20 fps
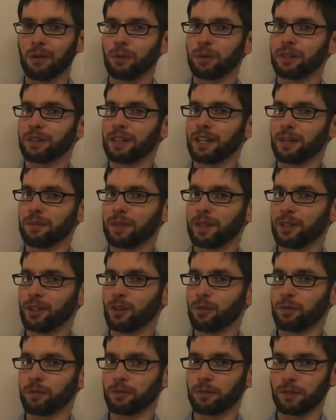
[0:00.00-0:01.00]
wouldn't come in
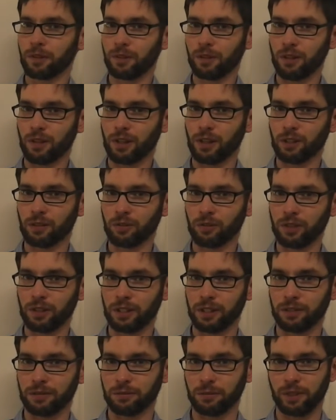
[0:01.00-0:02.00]
hoping for a long
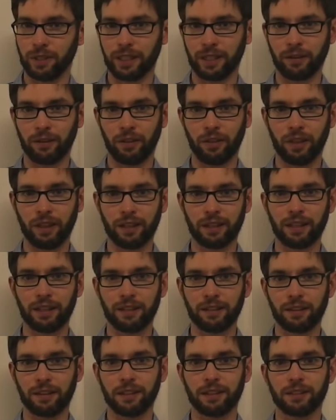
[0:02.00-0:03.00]
run without
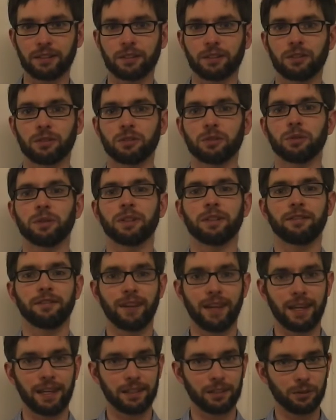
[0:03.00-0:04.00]
thinking things through in
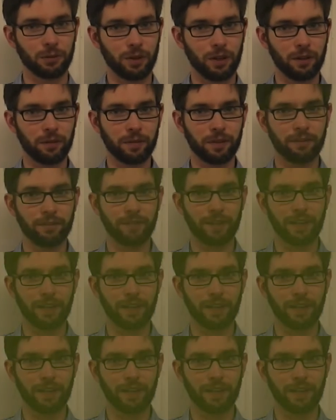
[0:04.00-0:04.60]
advance. Welcome to the